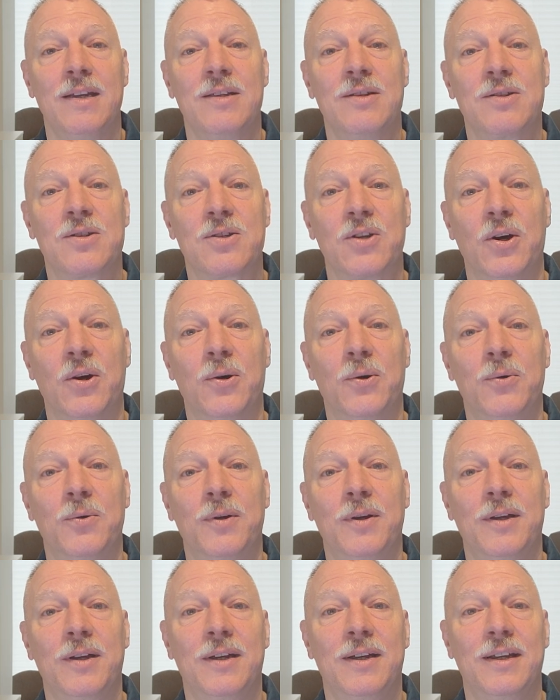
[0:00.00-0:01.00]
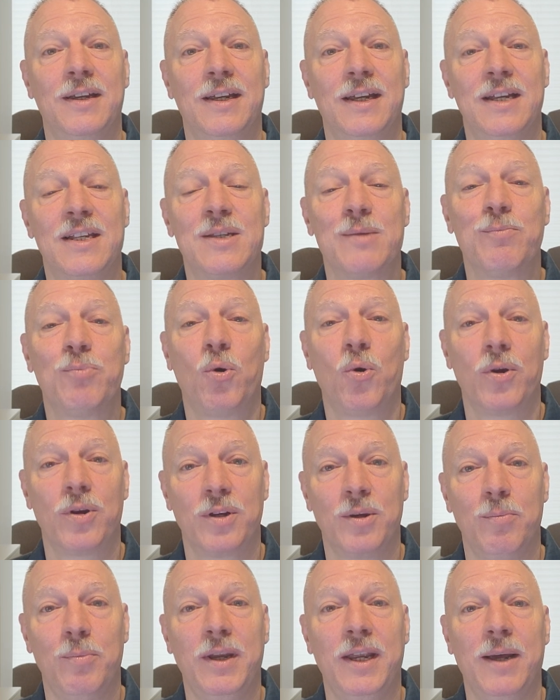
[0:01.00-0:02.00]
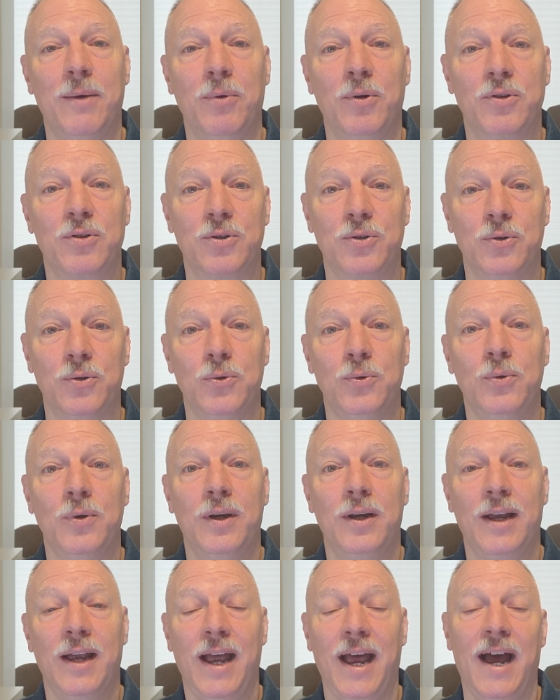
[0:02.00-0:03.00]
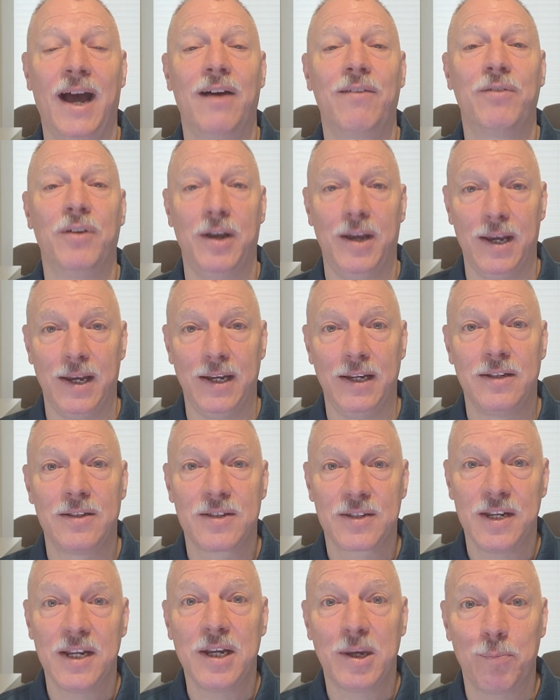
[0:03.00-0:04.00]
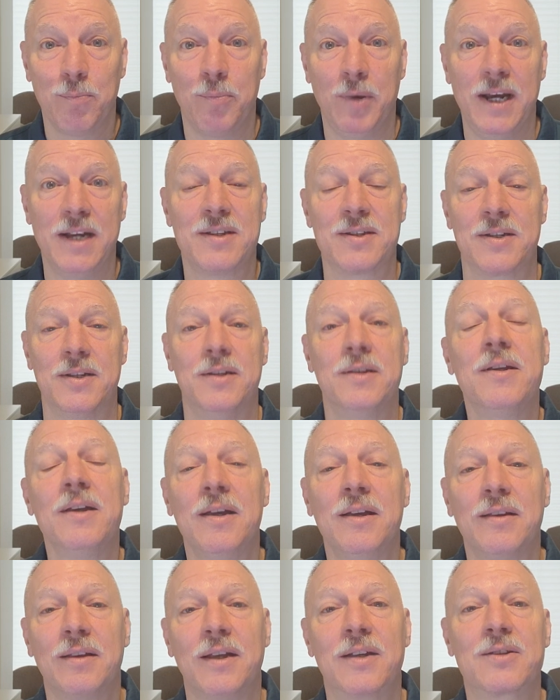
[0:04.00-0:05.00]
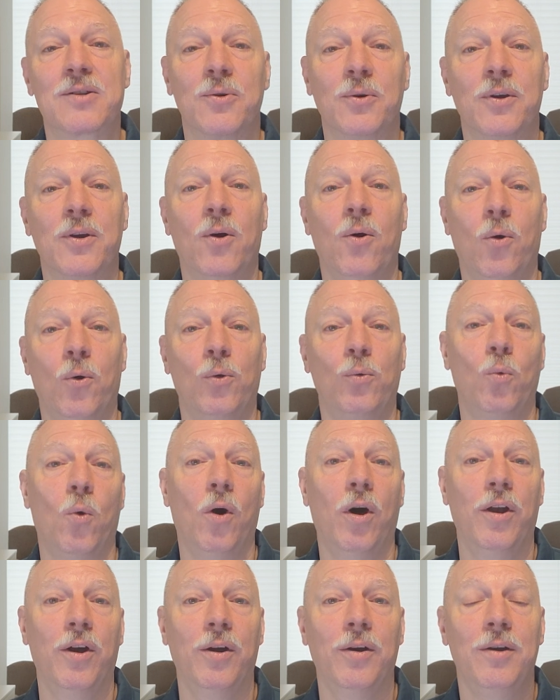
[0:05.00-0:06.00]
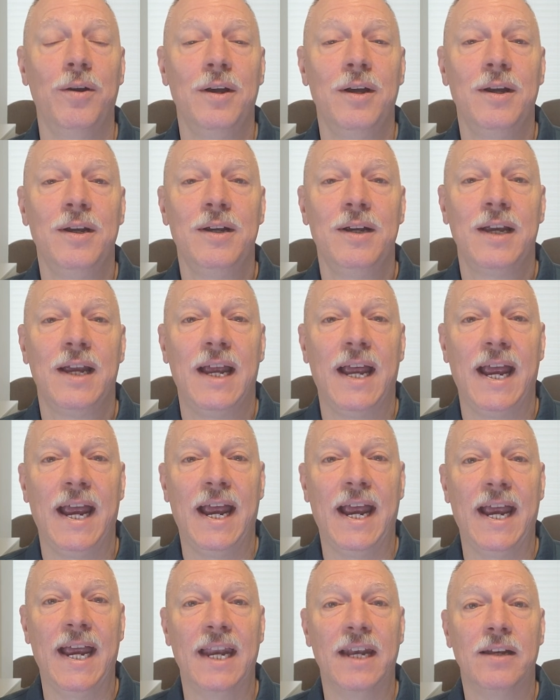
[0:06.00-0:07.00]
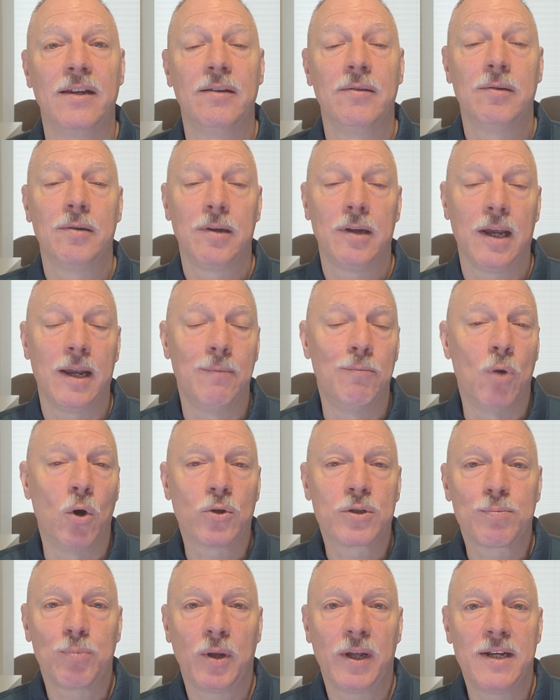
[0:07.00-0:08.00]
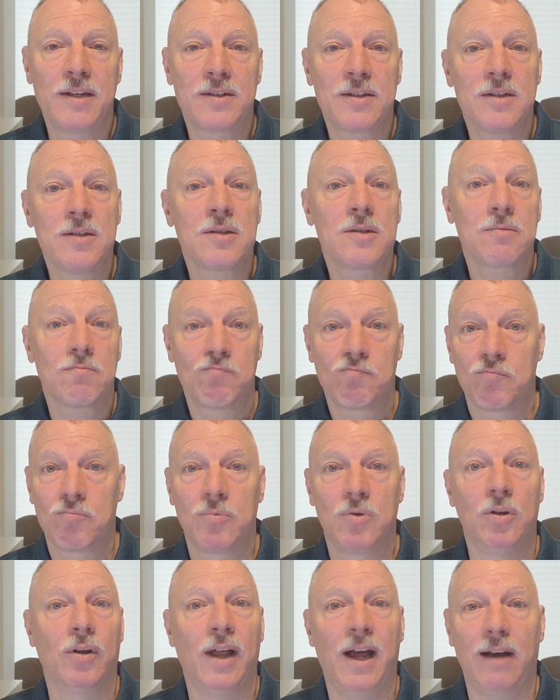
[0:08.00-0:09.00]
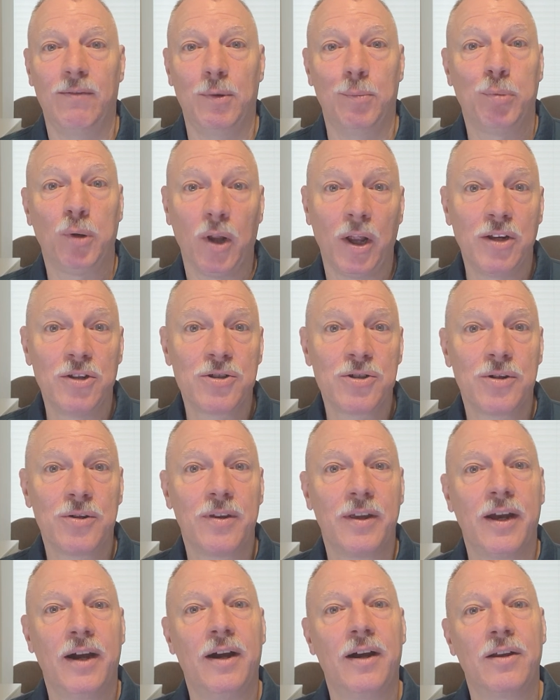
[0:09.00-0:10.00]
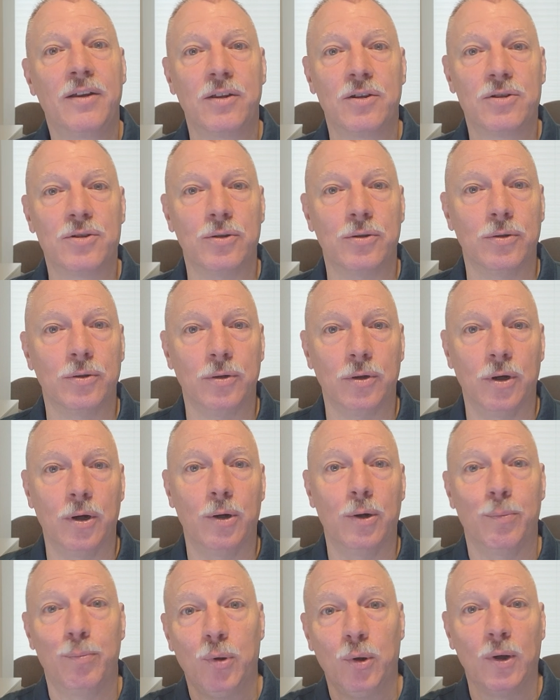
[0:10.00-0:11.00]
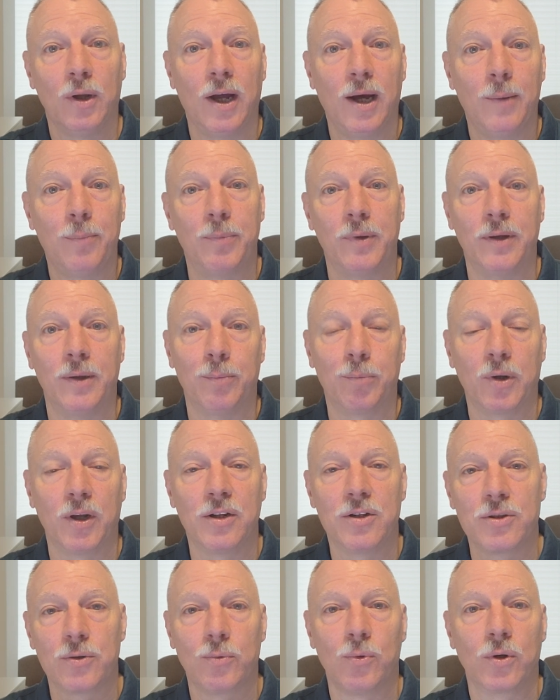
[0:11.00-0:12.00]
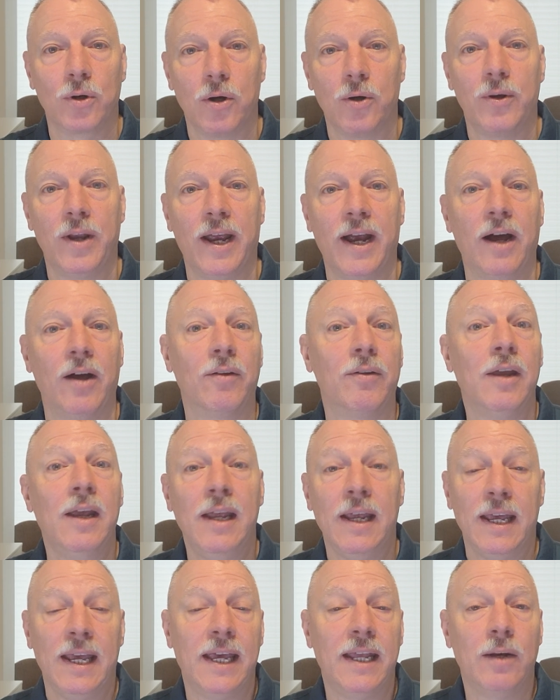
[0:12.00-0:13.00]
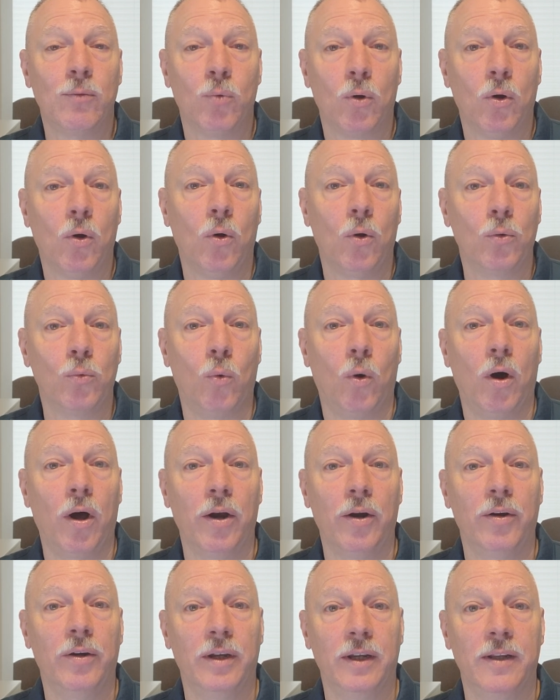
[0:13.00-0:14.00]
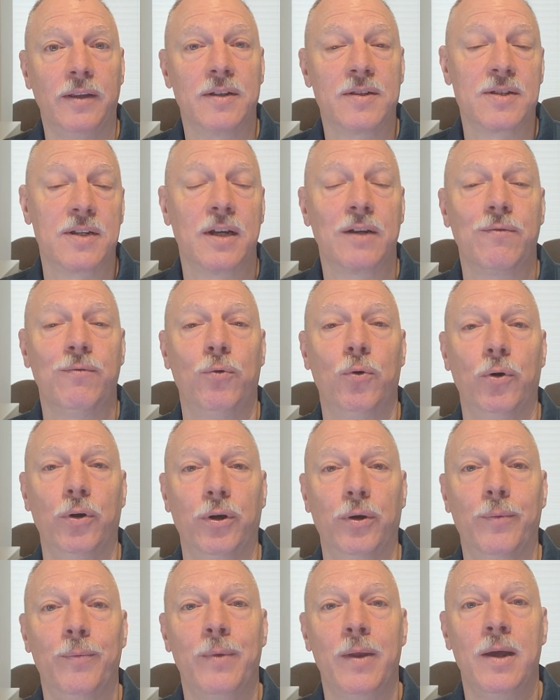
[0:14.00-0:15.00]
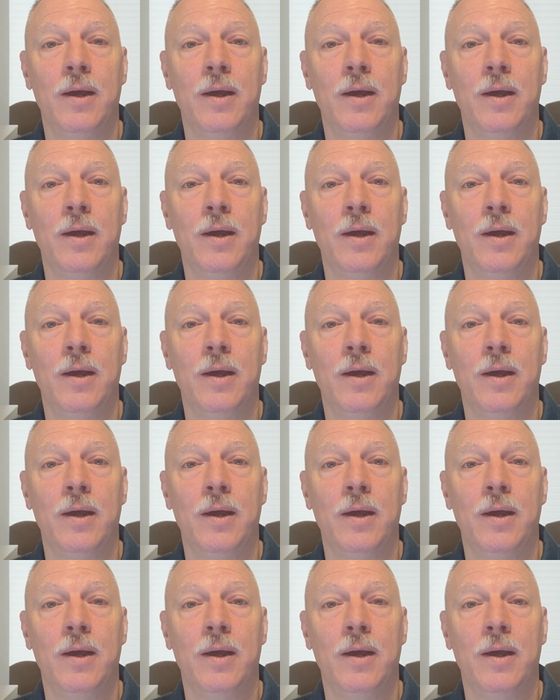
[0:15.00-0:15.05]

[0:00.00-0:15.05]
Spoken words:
So it's important to be able to have a sink basin that's going to hold water. And in most places, you'll have a plunger there that you pull up and the plunger will go down and it will hold water in the sink for you.